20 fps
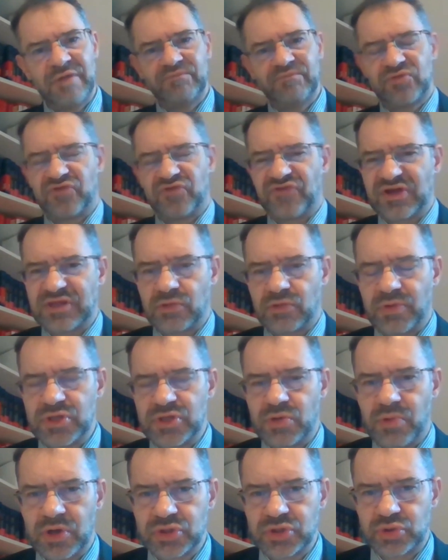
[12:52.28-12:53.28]
The fact that when you
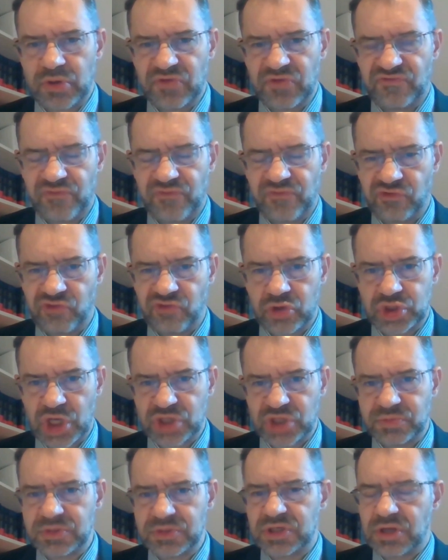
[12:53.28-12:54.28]
want to enforce your
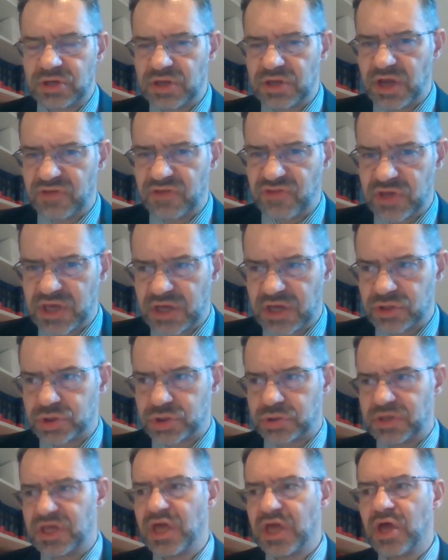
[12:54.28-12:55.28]
judgment in another
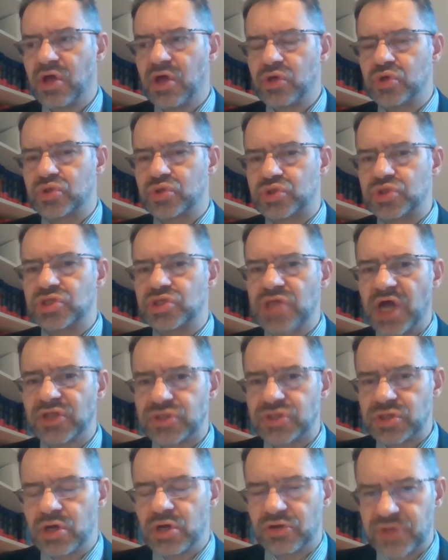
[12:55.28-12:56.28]
country, you do
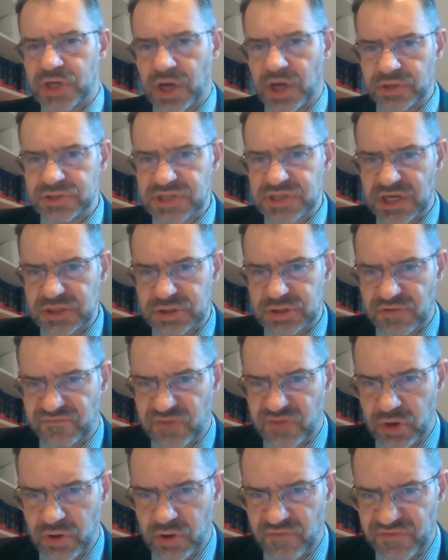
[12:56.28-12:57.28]
not know the content of the
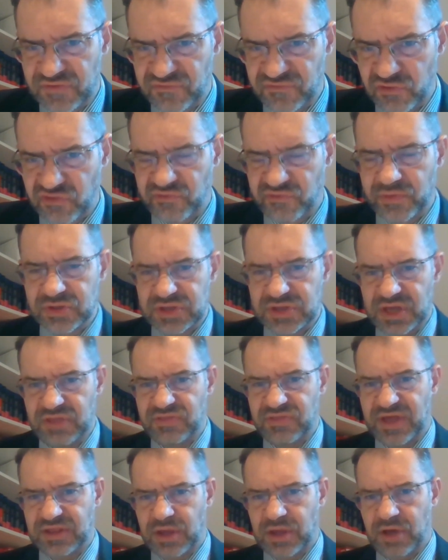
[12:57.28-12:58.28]
law of enforcement in
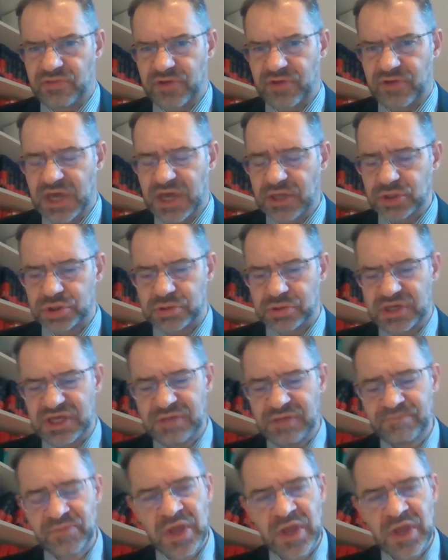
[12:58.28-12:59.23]
that other country.